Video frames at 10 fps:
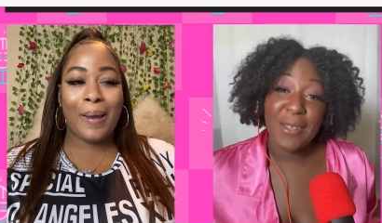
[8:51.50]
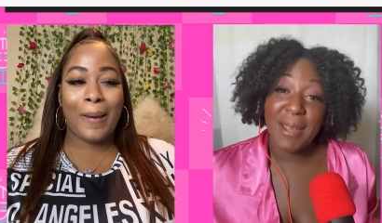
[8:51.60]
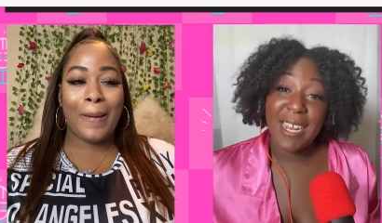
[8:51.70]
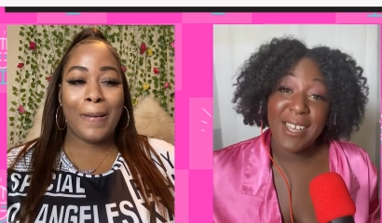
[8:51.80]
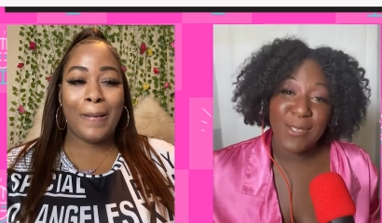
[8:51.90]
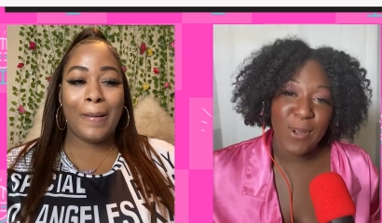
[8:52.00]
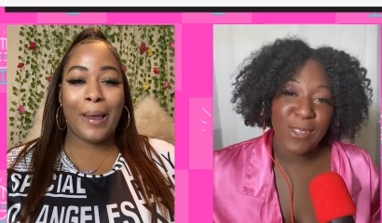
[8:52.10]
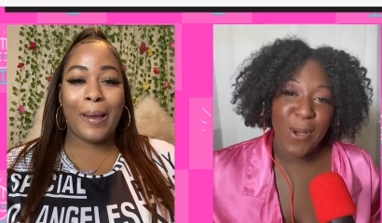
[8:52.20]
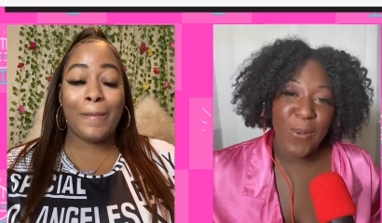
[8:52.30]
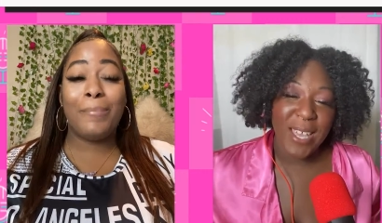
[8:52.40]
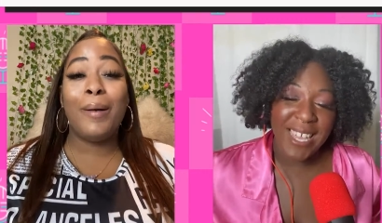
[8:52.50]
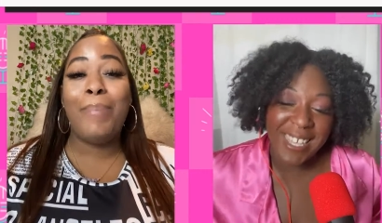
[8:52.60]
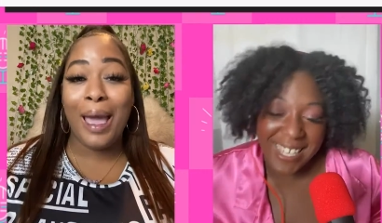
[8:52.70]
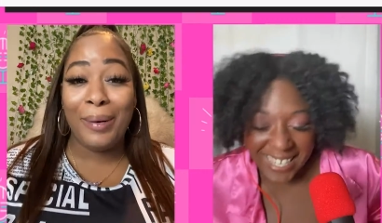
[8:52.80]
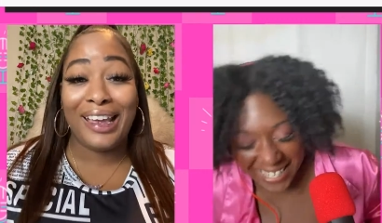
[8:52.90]
Speaker 1: else want no wings. But baby,
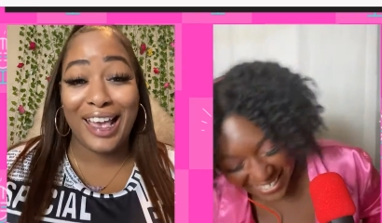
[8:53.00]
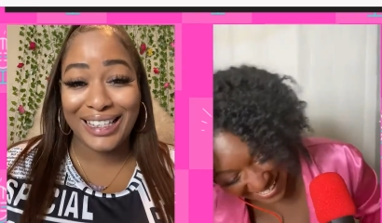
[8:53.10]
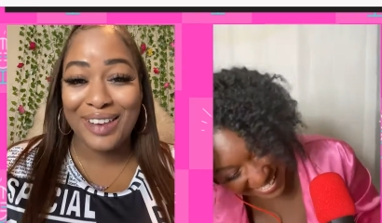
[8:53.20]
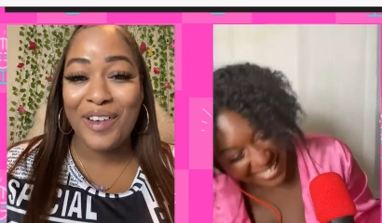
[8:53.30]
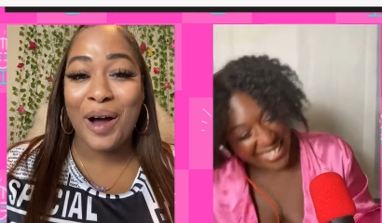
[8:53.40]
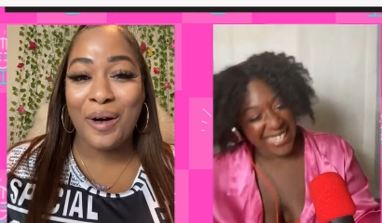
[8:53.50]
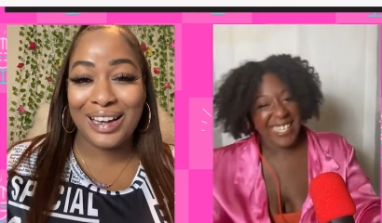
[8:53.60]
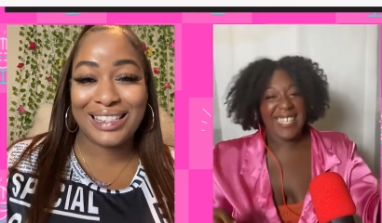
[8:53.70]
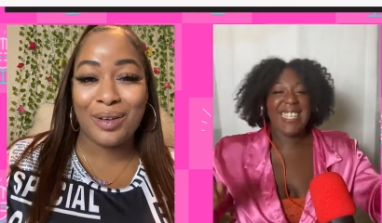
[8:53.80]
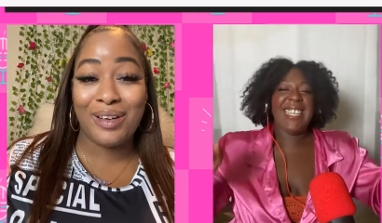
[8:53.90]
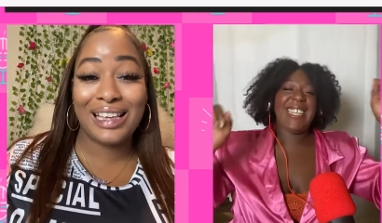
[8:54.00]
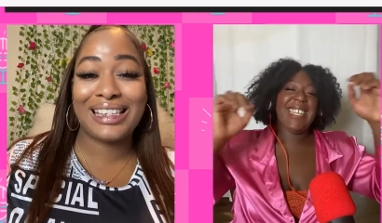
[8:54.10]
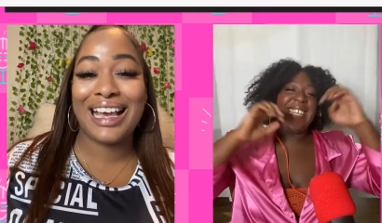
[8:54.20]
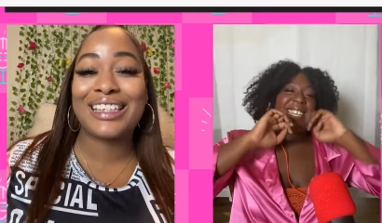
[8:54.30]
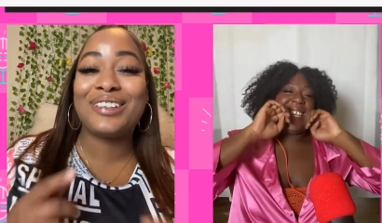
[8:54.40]
guess if I ordered some wings, guess
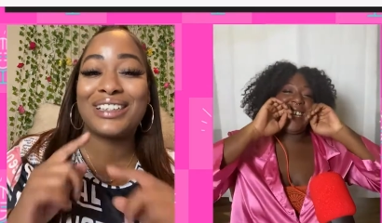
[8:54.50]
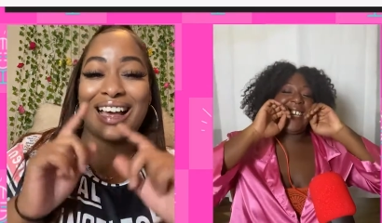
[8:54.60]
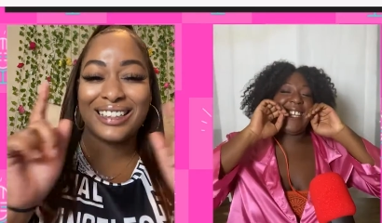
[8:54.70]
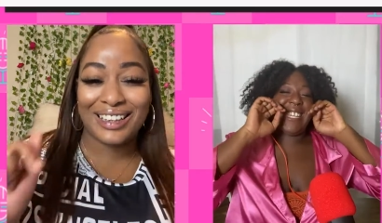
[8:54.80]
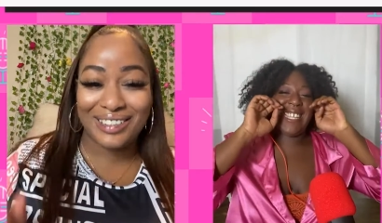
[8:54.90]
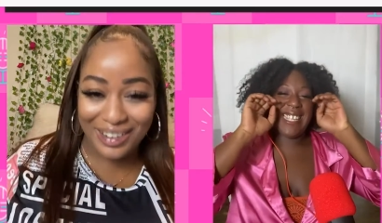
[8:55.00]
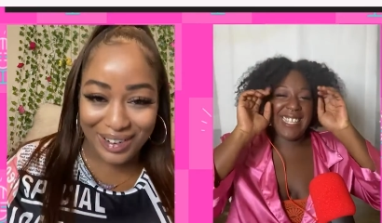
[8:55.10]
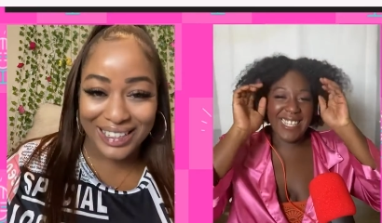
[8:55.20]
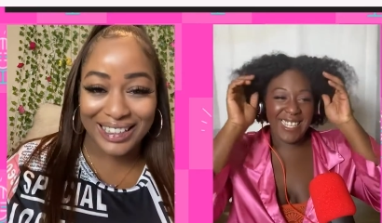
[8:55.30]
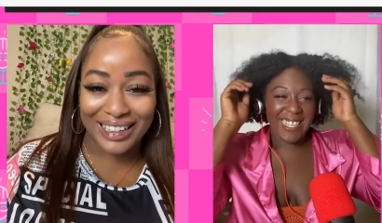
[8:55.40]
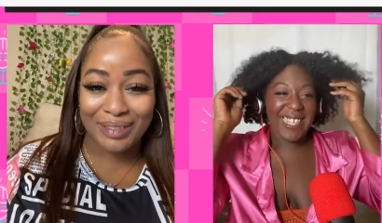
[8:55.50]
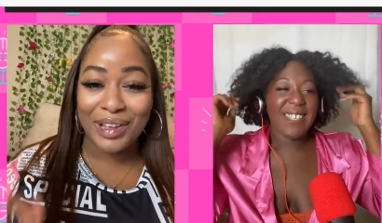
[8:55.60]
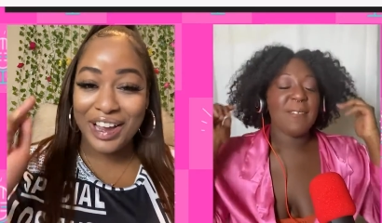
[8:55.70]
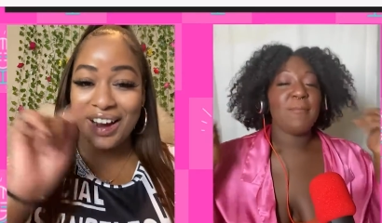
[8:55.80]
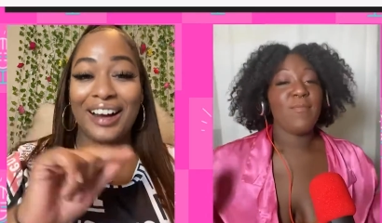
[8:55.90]
who was also going to want some?
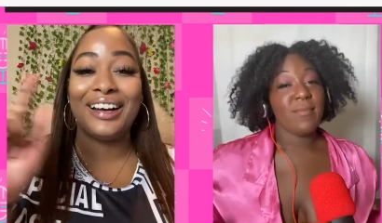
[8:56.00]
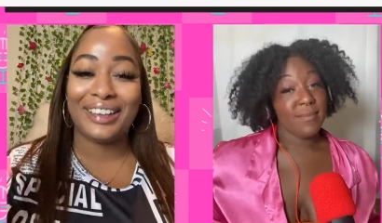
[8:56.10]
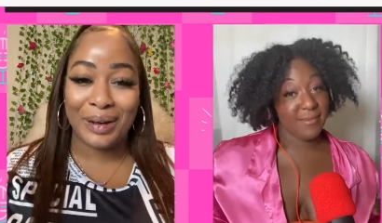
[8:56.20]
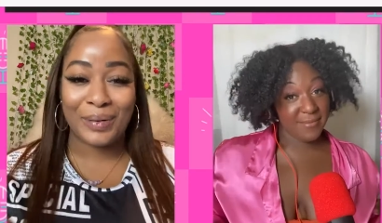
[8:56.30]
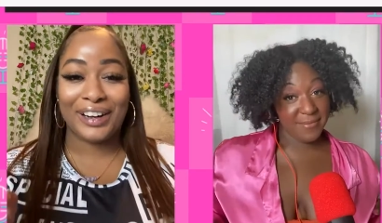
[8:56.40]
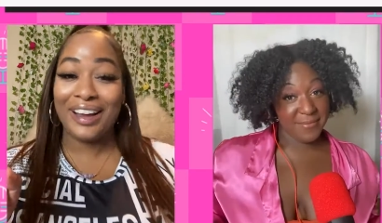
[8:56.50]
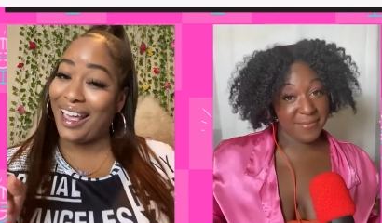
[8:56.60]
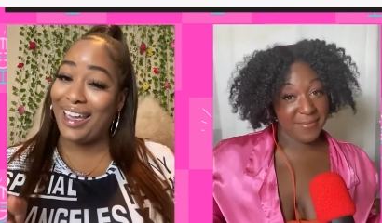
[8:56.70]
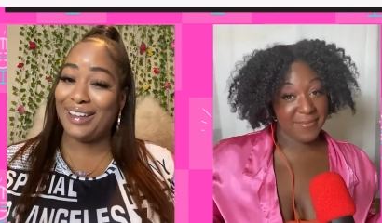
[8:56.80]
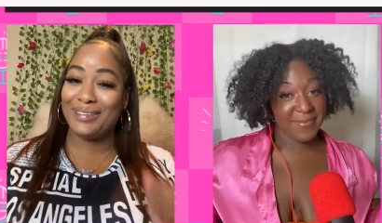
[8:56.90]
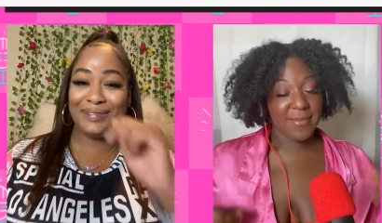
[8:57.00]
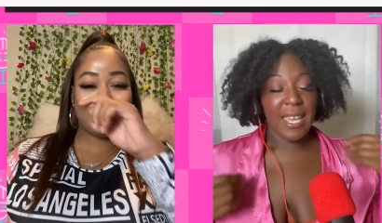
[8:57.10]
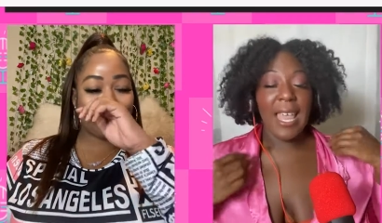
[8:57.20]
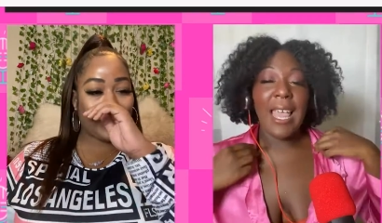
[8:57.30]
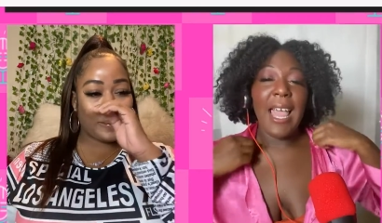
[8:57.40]
Her and Gilbert, okay?
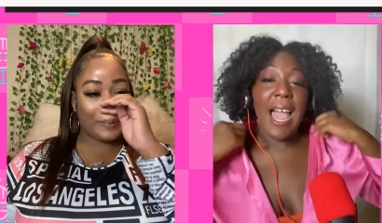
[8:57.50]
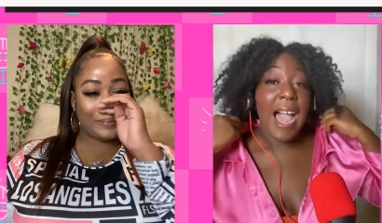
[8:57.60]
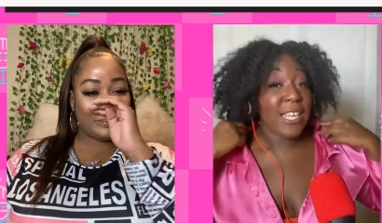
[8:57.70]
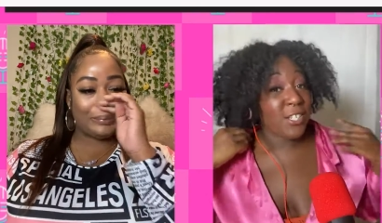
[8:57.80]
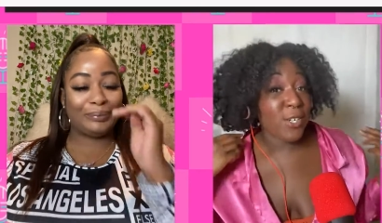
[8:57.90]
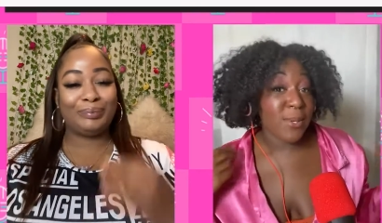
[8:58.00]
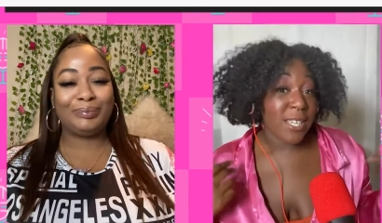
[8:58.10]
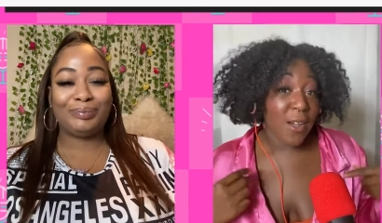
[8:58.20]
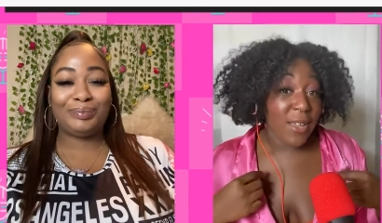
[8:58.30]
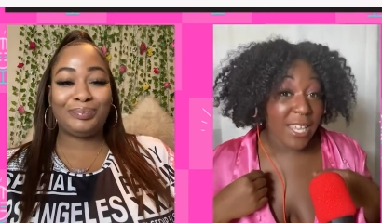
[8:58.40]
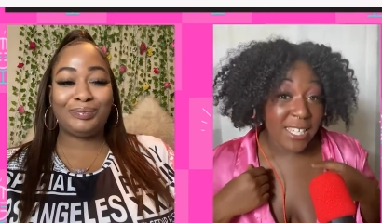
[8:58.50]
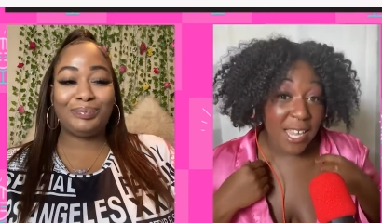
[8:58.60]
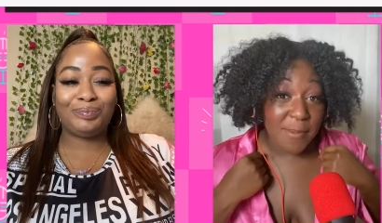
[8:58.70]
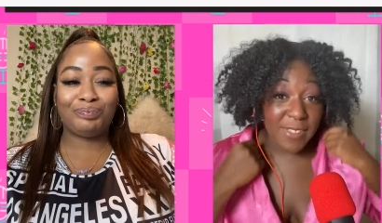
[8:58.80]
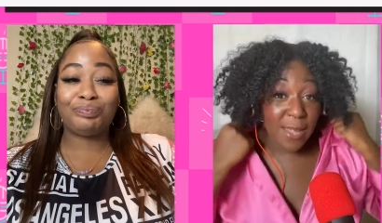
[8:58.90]
Speaker 2: I sure was going to eat some if they
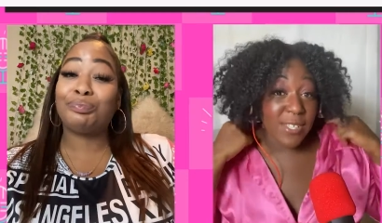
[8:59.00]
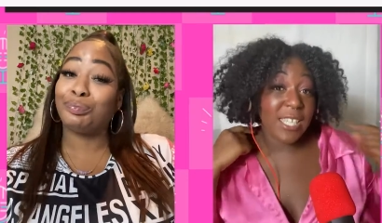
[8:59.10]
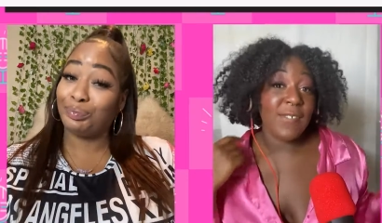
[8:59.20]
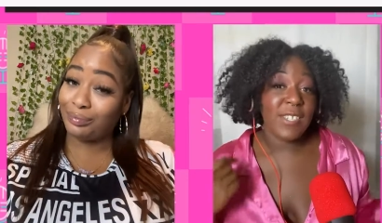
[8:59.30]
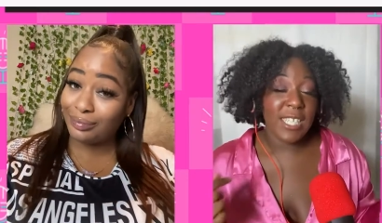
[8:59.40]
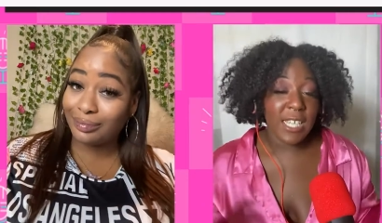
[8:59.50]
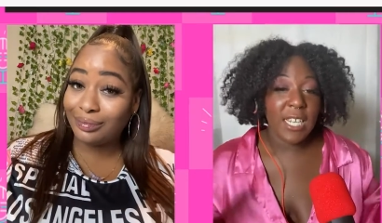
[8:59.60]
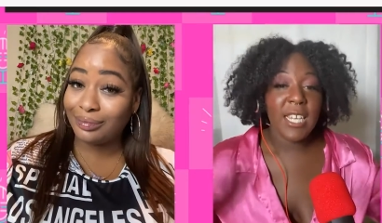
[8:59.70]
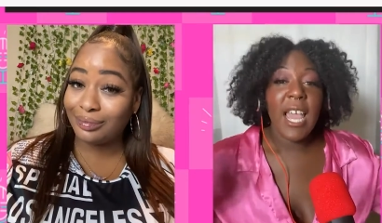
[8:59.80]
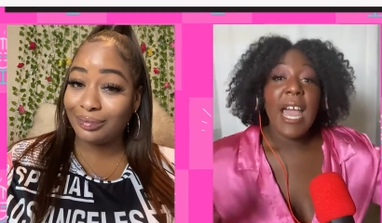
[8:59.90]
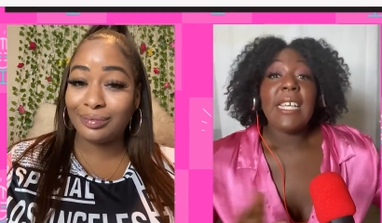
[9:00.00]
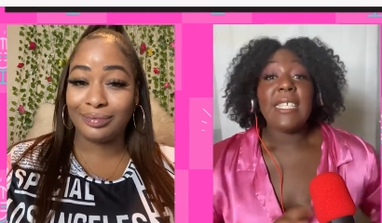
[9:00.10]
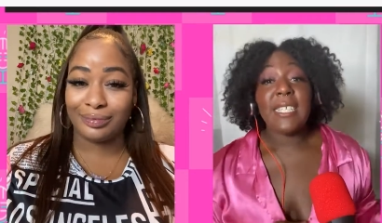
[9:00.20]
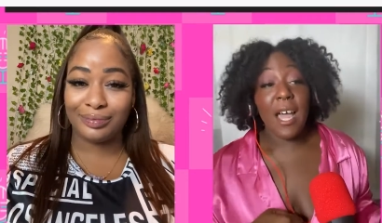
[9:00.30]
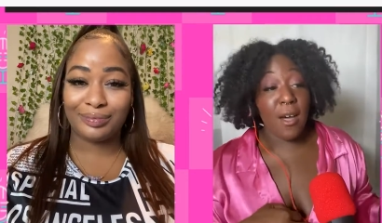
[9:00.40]
was in the vicinity. Mm.
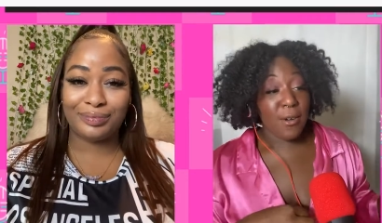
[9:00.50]
So,